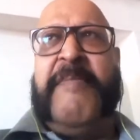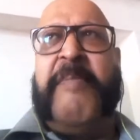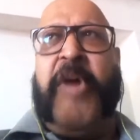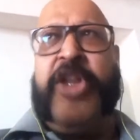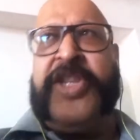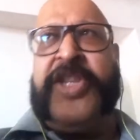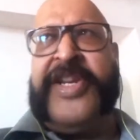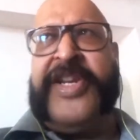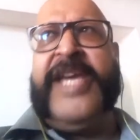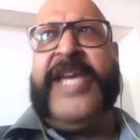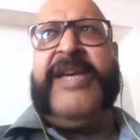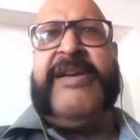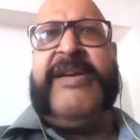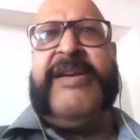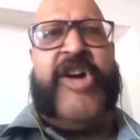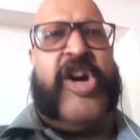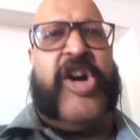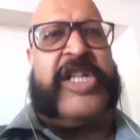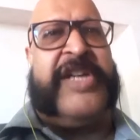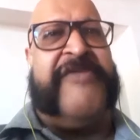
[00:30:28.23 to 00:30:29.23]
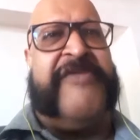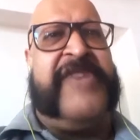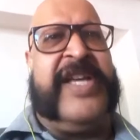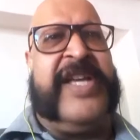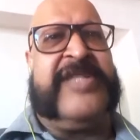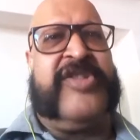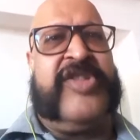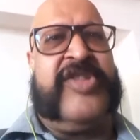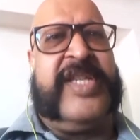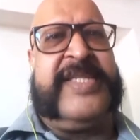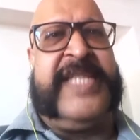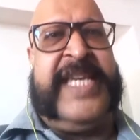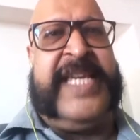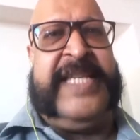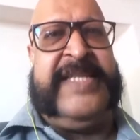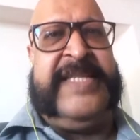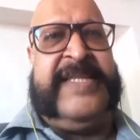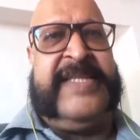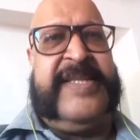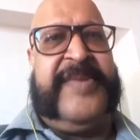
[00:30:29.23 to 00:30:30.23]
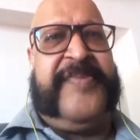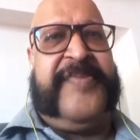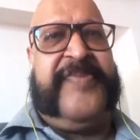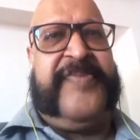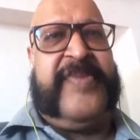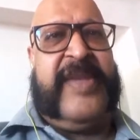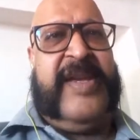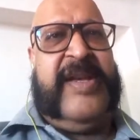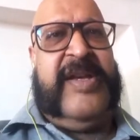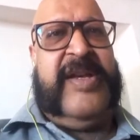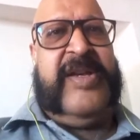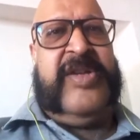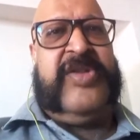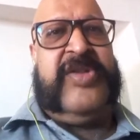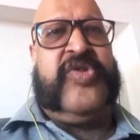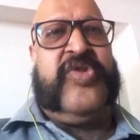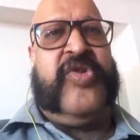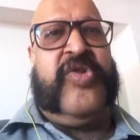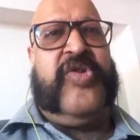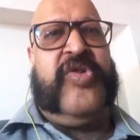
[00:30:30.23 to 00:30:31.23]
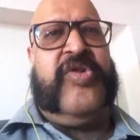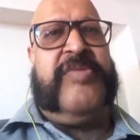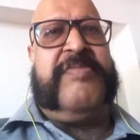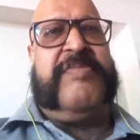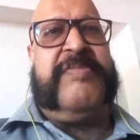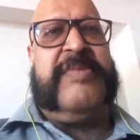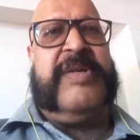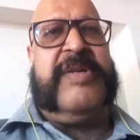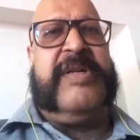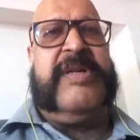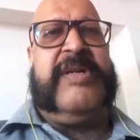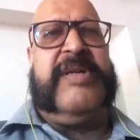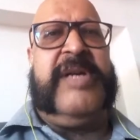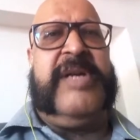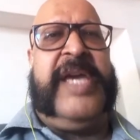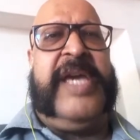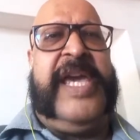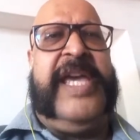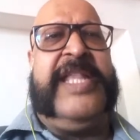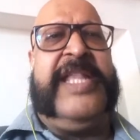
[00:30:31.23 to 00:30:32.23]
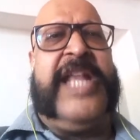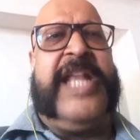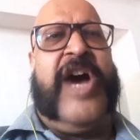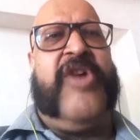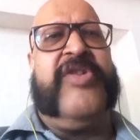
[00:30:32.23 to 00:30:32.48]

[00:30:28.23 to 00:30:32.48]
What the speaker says: bothering Octavius on the seas. So he now